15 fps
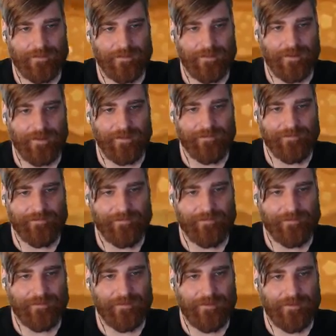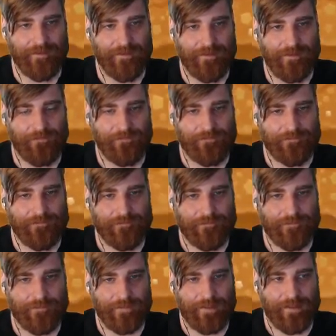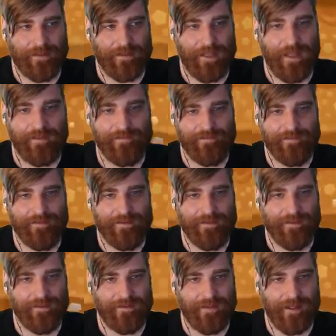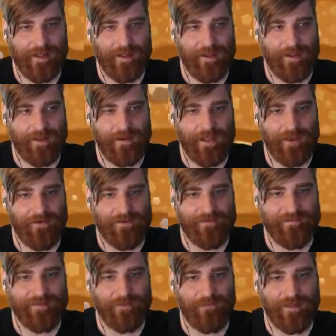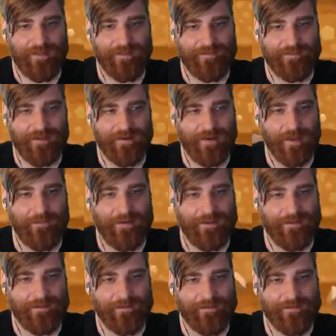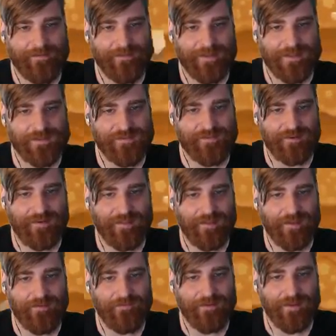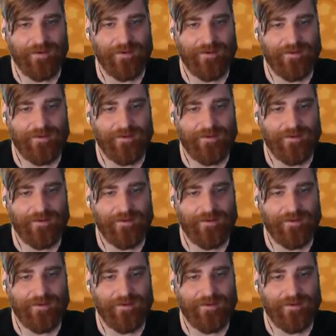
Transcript: Nice. Yeah, I see. I now understand why this got nominated, because these sections are a lot of fun.